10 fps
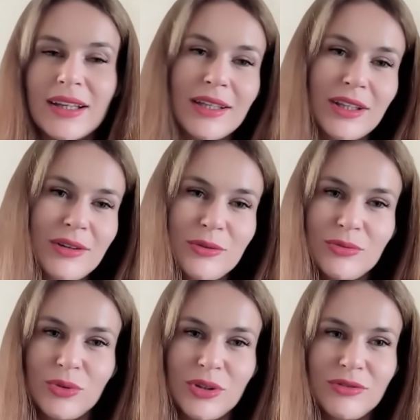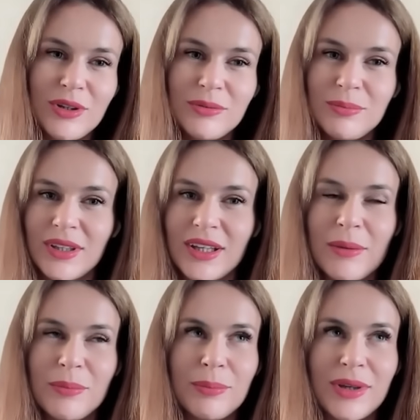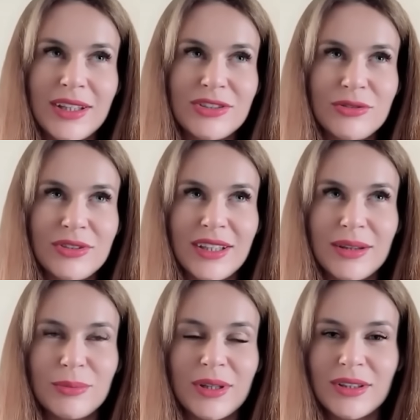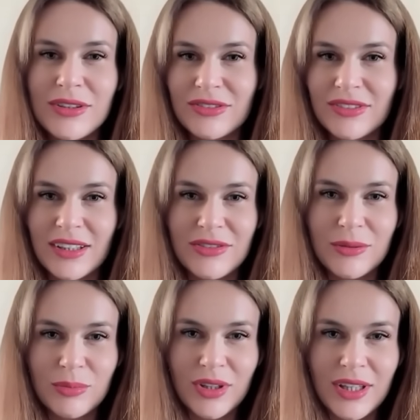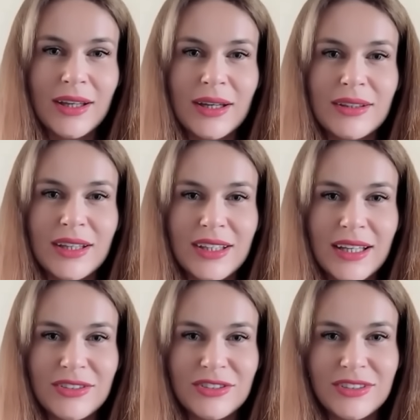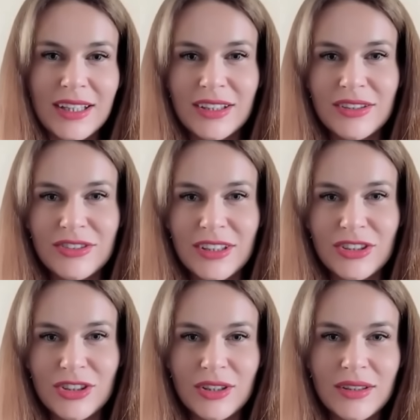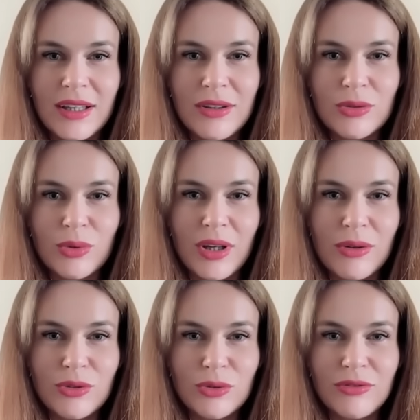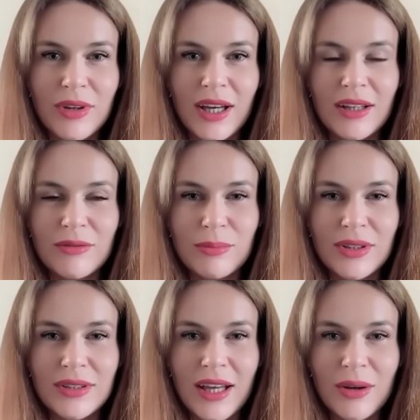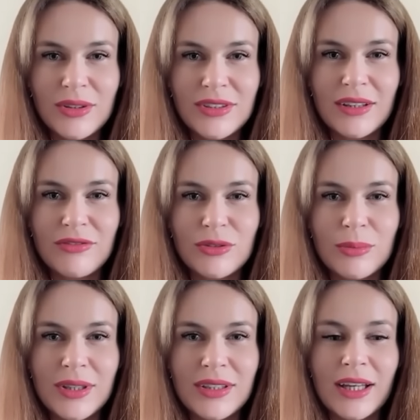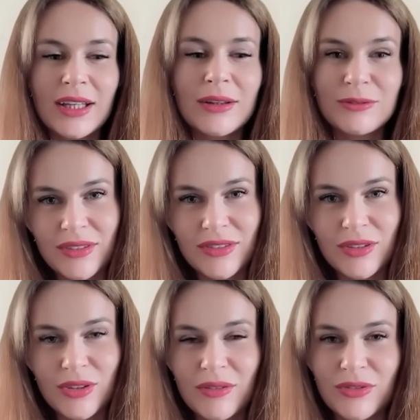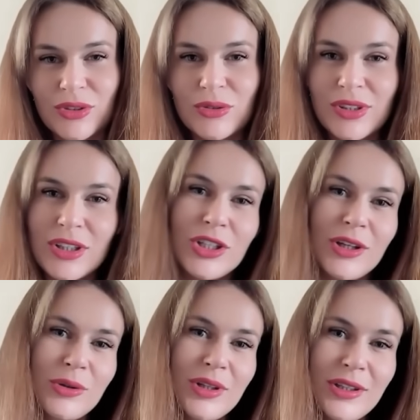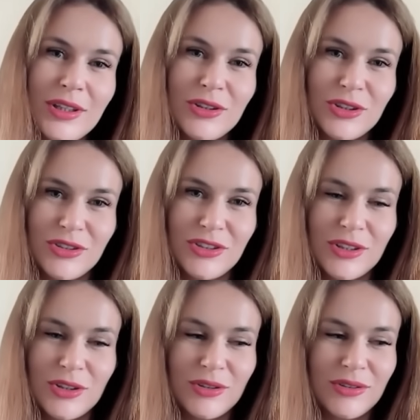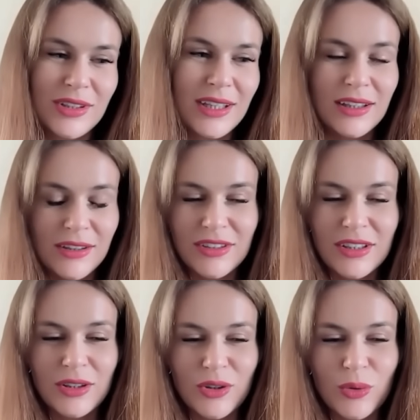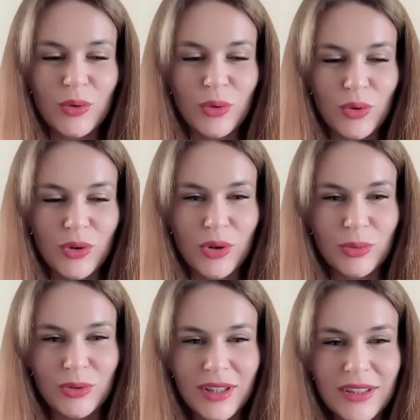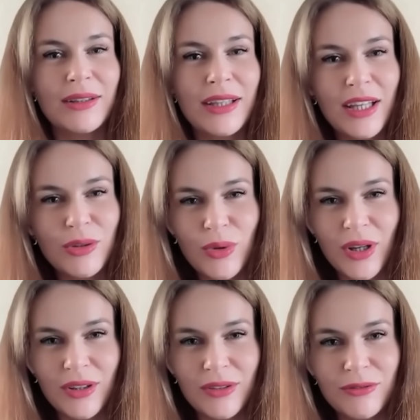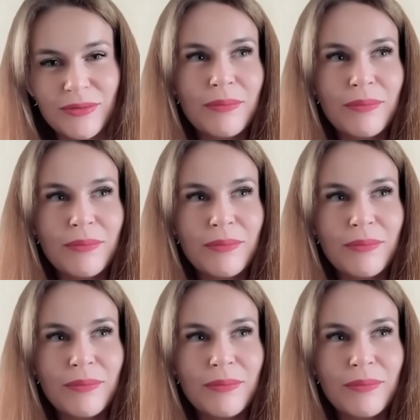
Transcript: at 11.45 pm, plays for 10 minutes, takes a break and then has a second session at 12.05 but now it's after midnight, is the revenue they generated considered day zero or already day one?